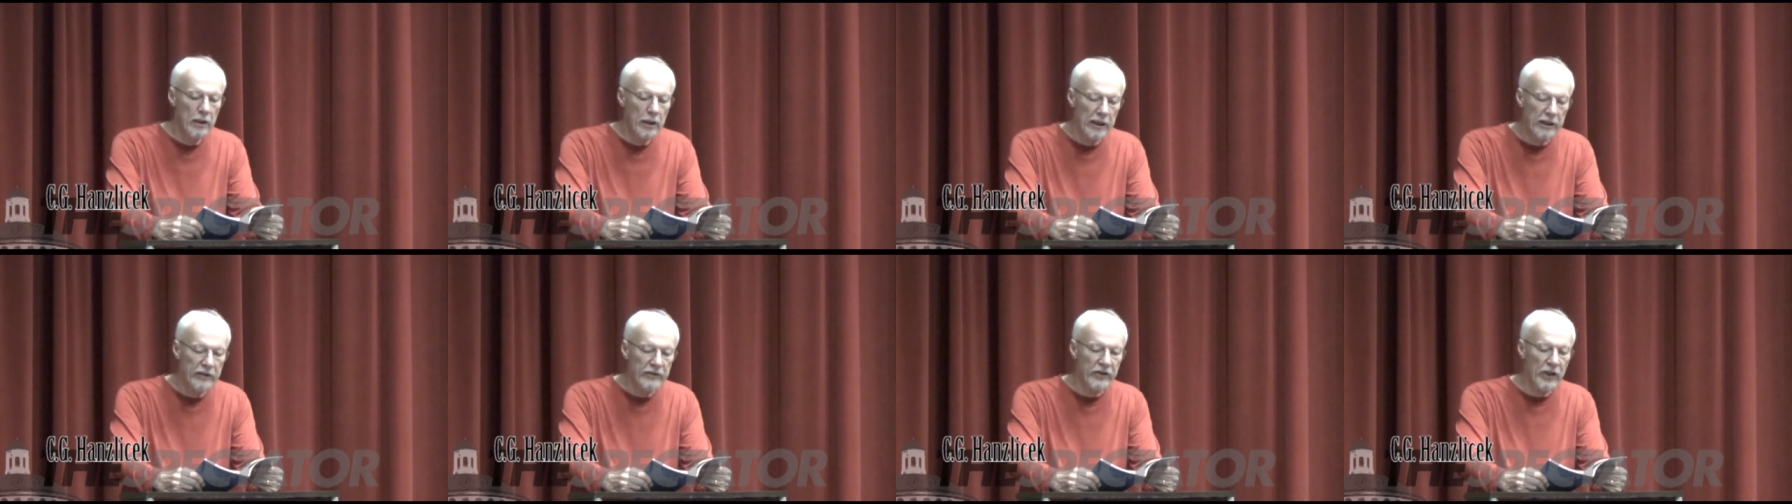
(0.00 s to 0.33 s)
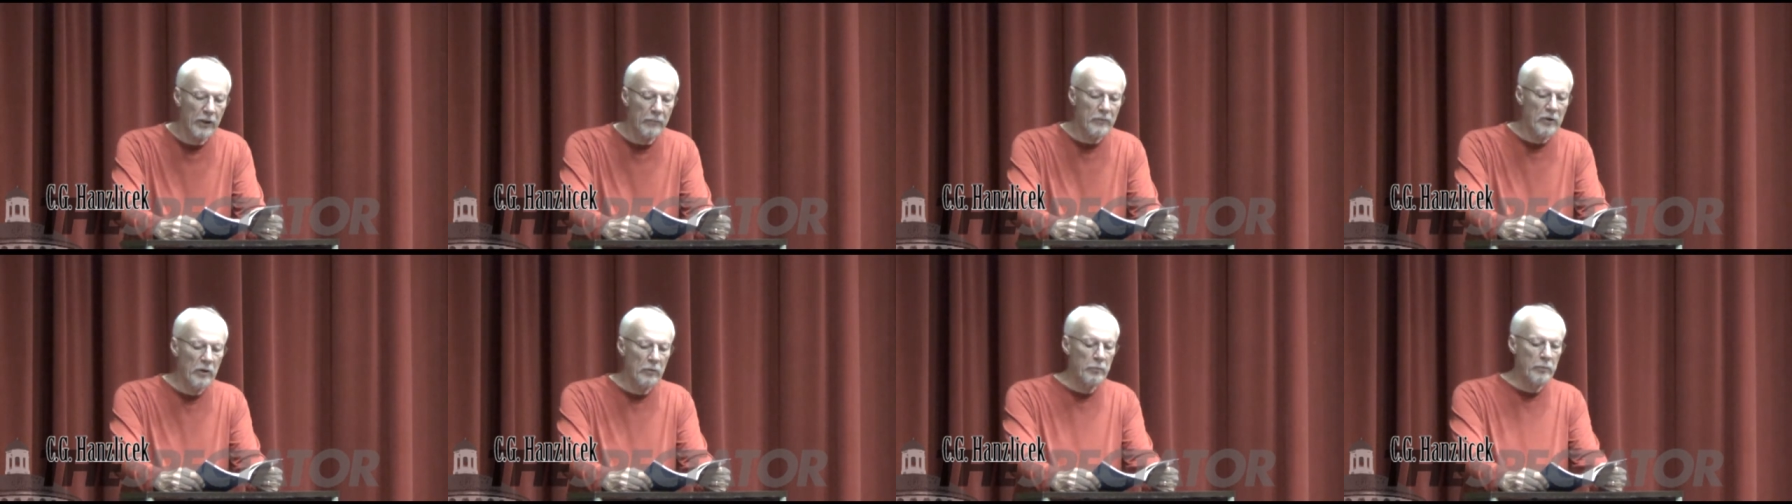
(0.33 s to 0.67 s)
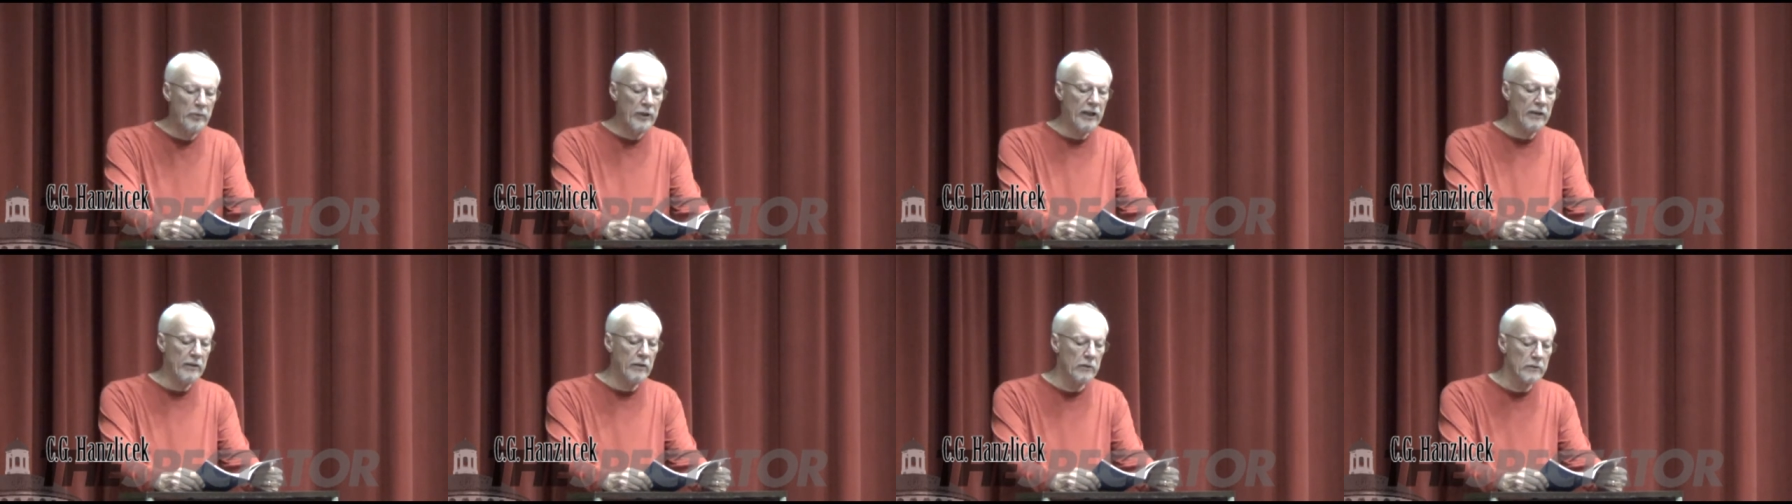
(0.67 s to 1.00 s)
accept the
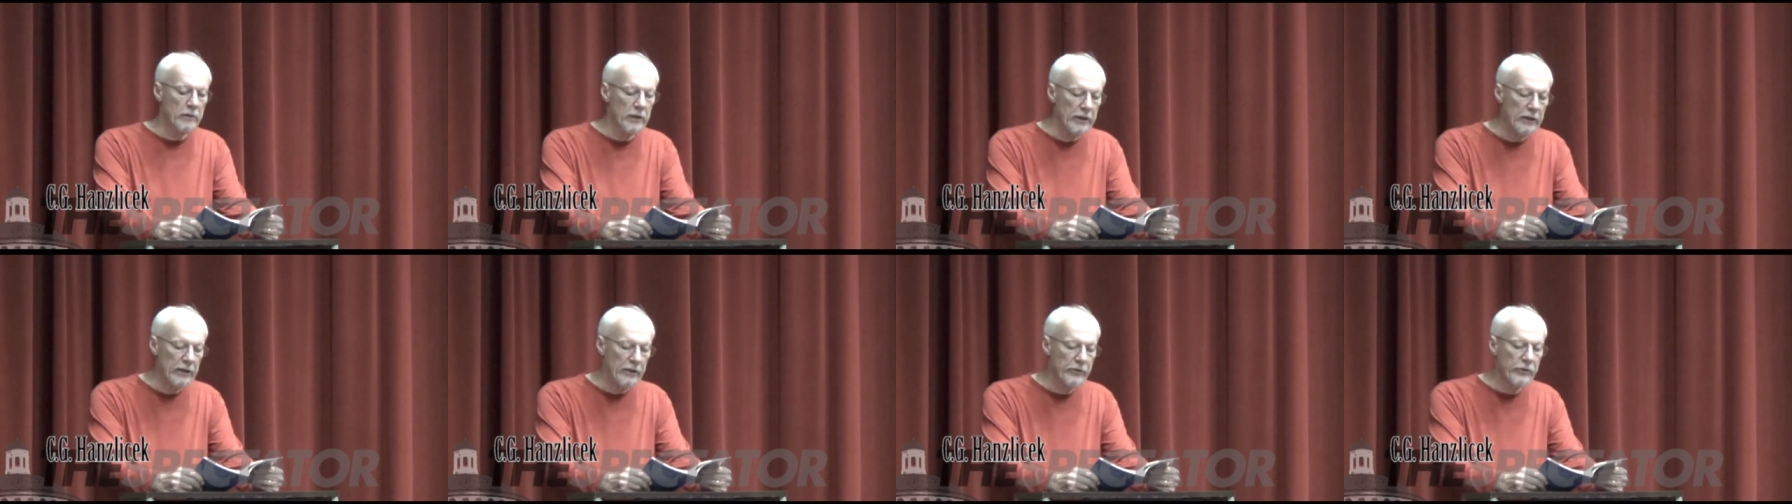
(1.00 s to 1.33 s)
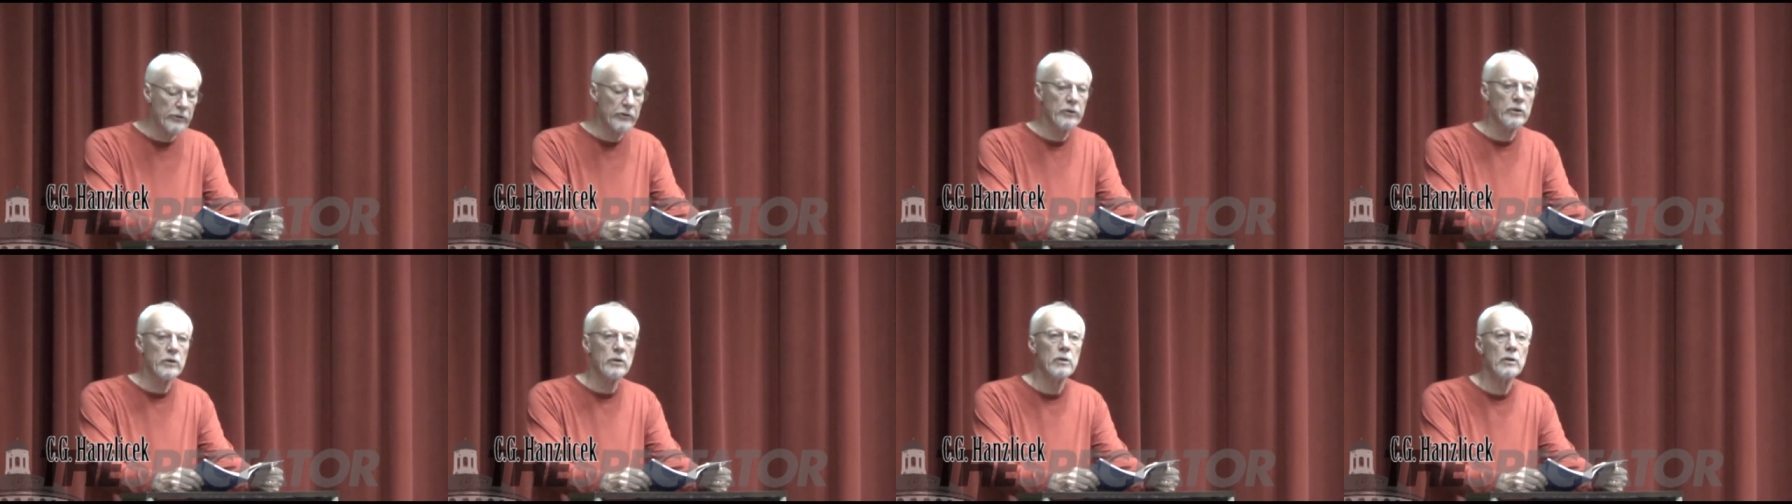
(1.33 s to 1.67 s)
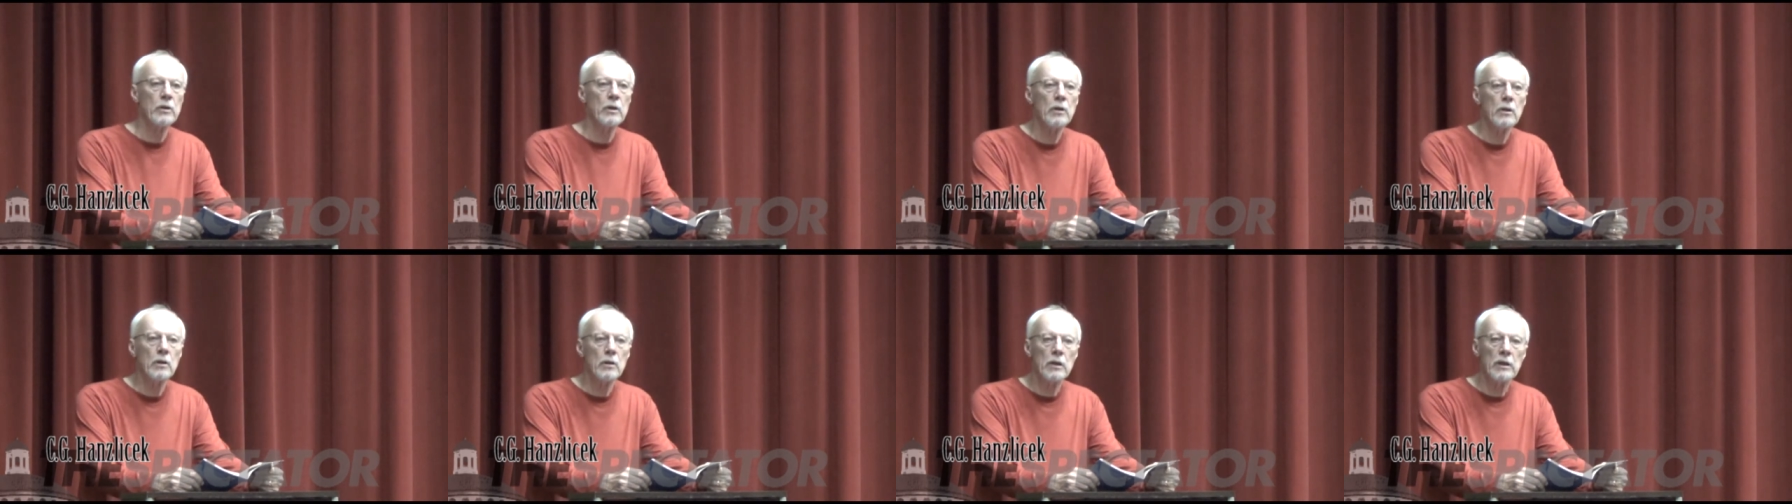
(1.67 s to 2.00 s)
penalties,
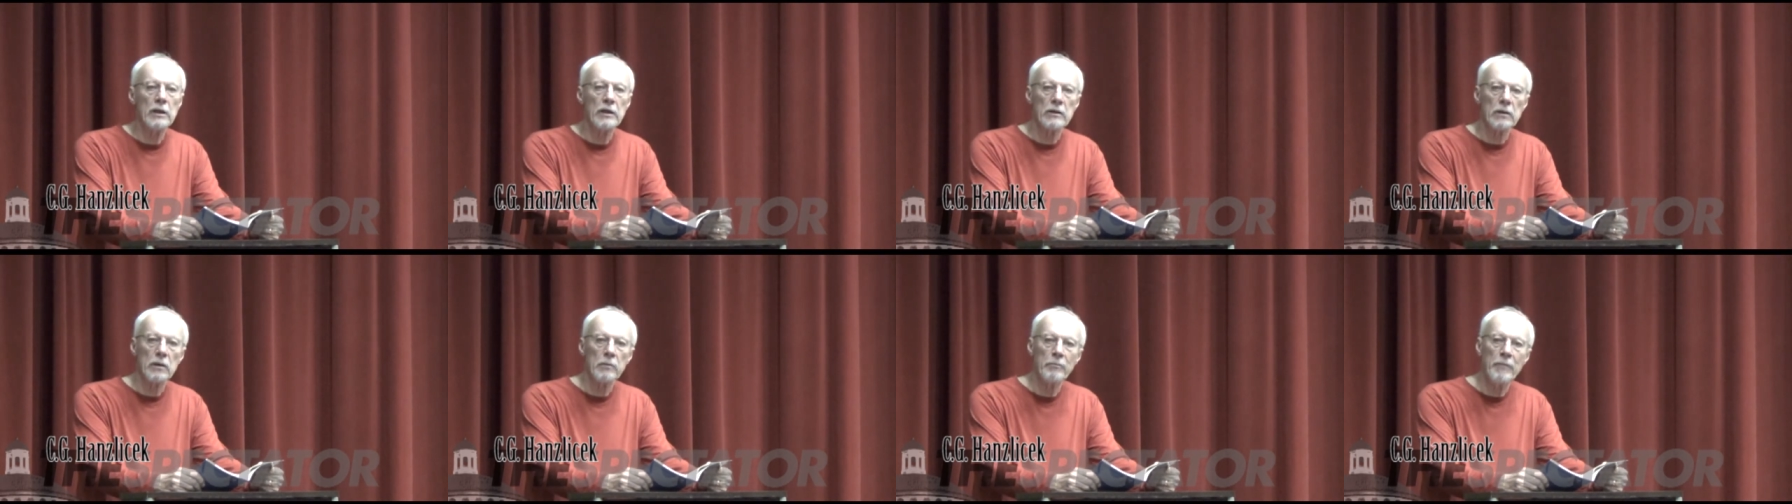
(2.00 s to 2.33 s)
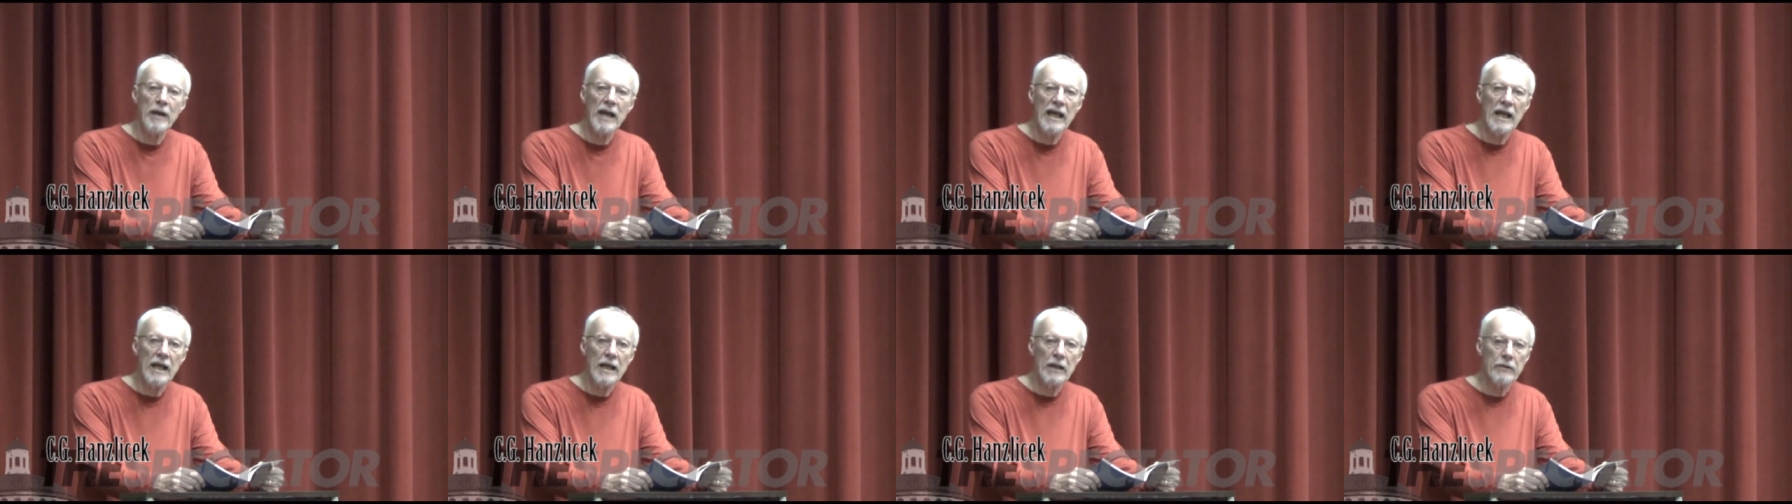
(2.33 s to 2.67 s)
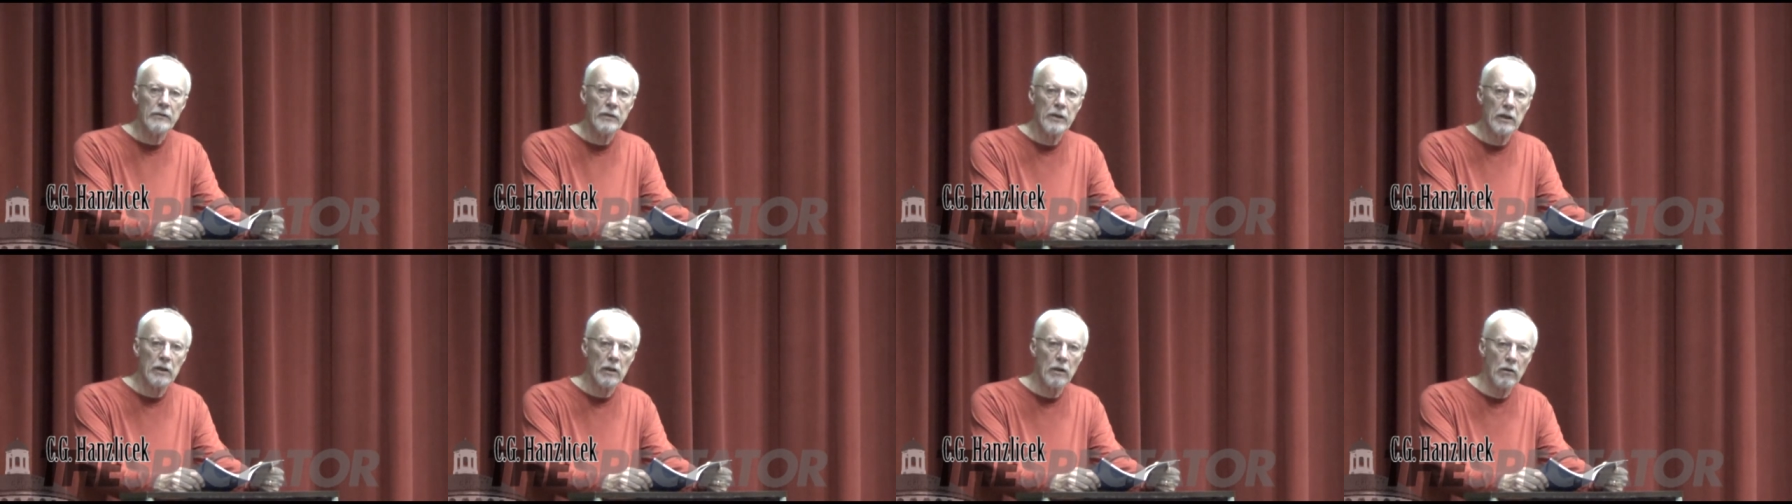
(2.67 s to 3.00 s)
kill a man
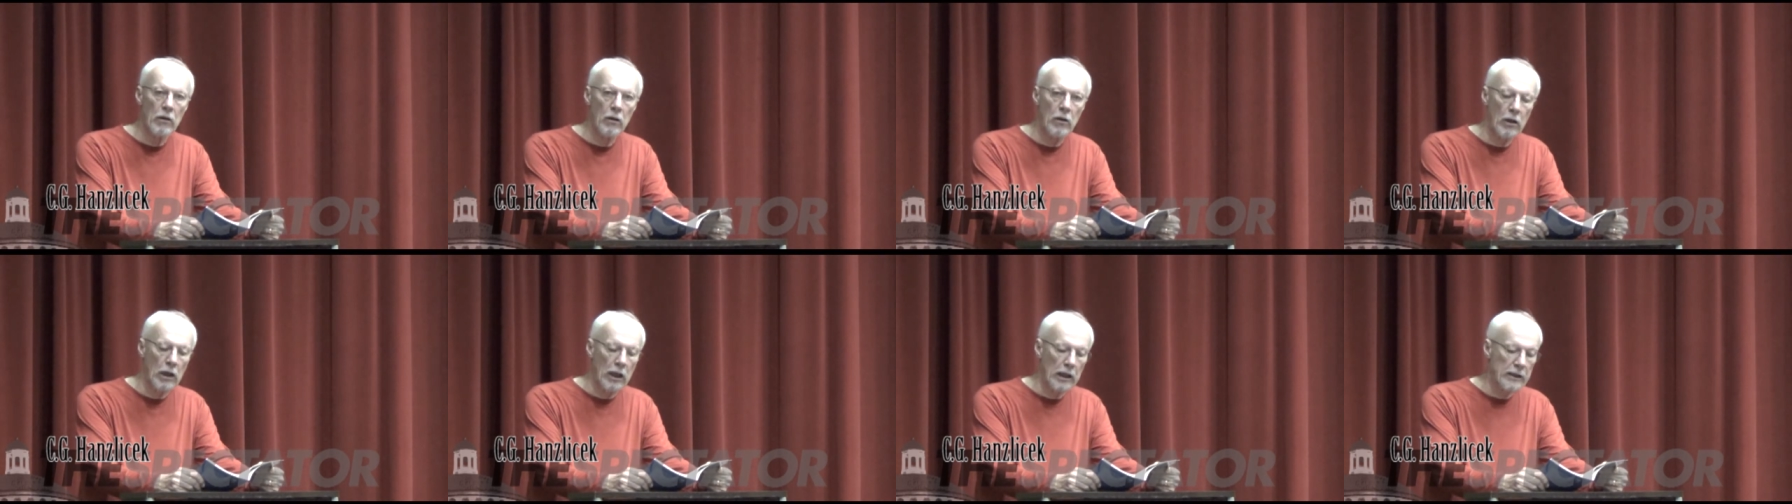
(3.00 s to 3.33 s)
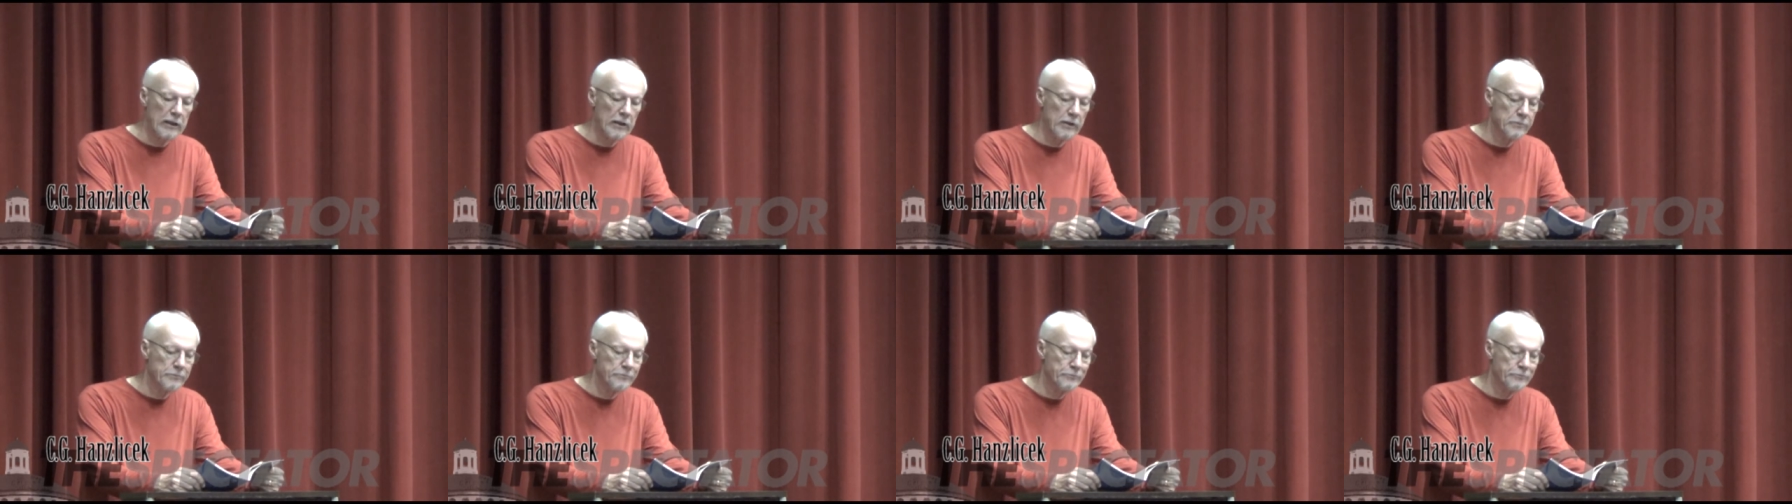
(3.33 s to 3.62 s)
than a hawk.